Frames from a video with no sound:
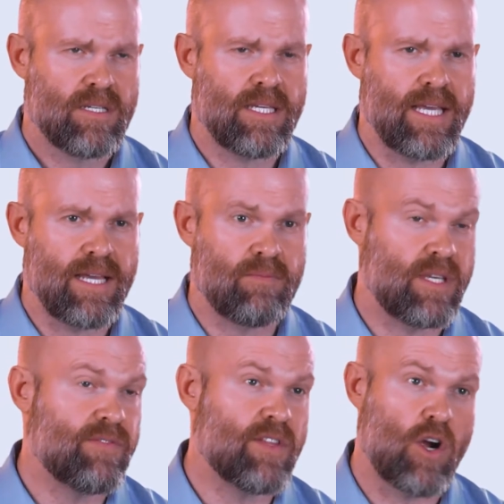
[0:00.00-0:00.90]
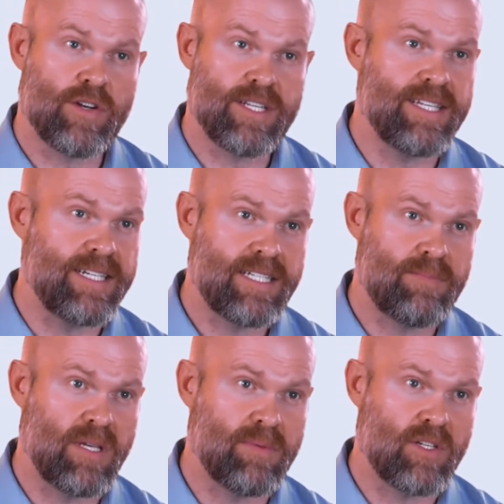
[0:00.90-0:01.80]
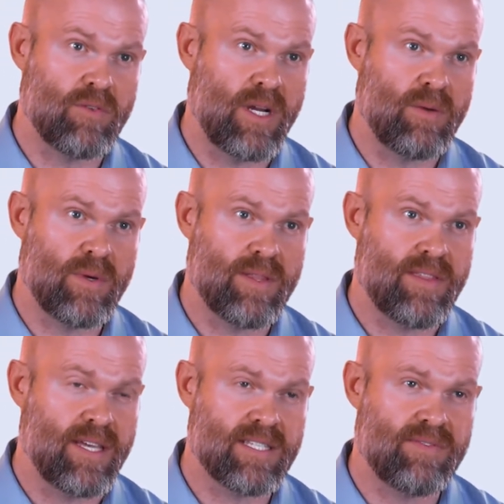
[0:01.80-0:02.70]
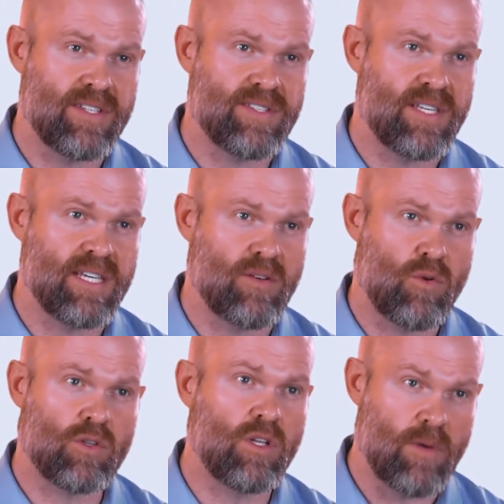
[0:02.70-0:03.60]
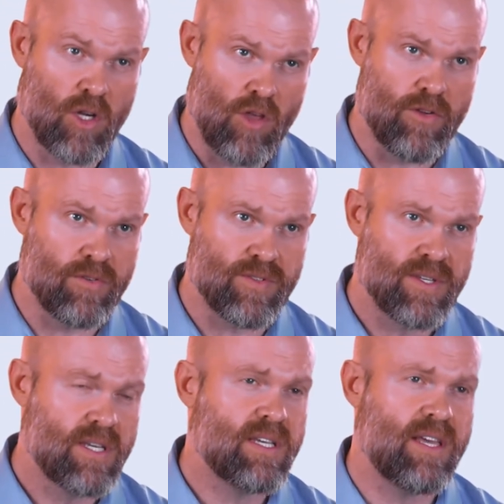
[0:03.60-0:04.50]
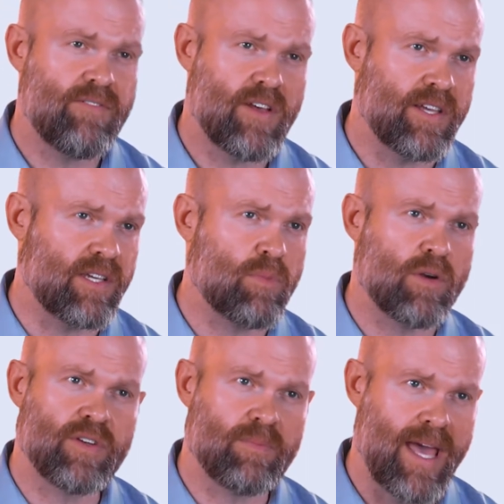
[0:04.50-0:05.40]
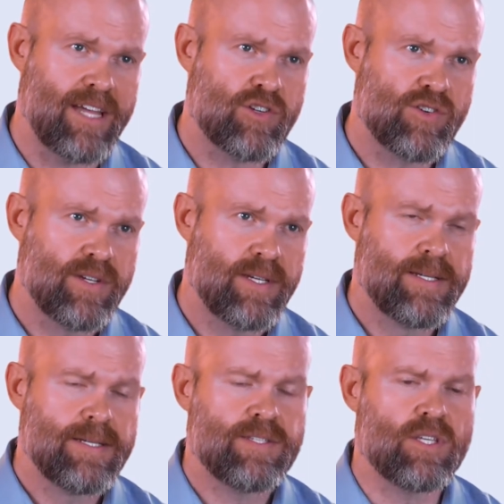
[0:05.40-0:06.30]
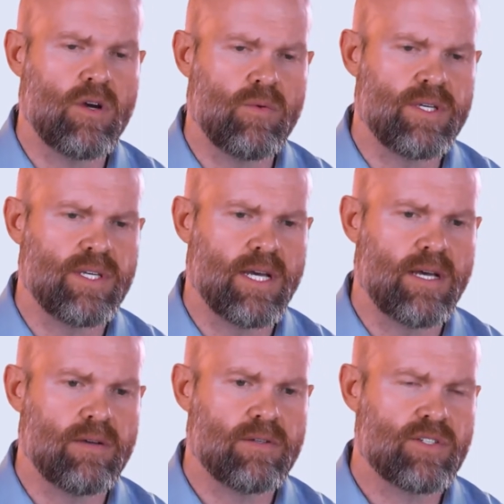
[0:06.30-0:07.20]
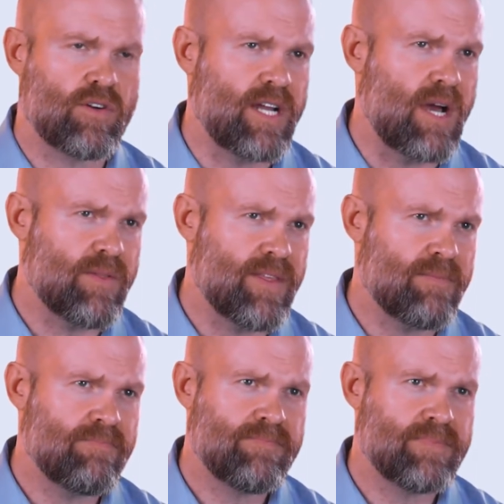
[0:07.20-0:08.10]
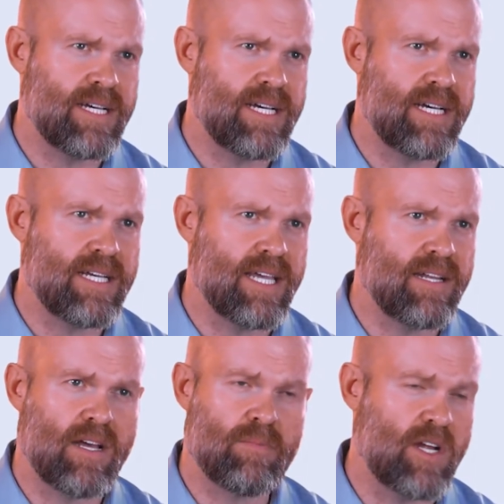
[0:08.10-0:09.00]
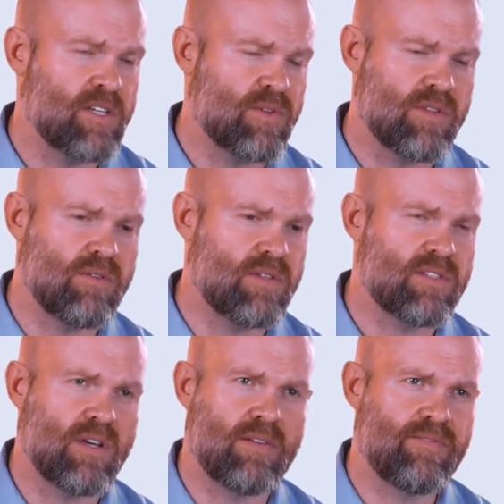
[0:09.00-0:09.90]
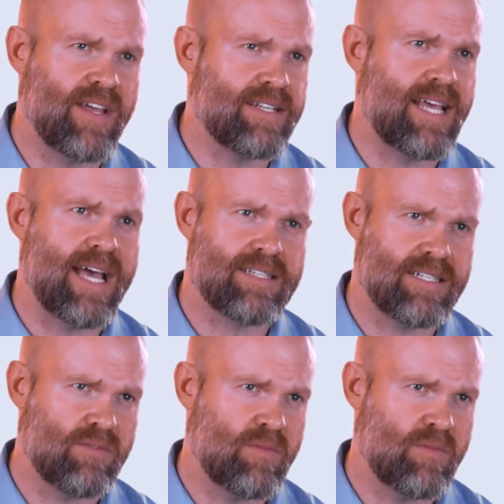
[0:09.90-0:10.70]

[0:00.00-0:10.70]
And given our need to be able to integrate with SFDC and Oracle, among others, it felt like a perfect match. So we started out with them, and I'll be honest with you, it's gone fantastic.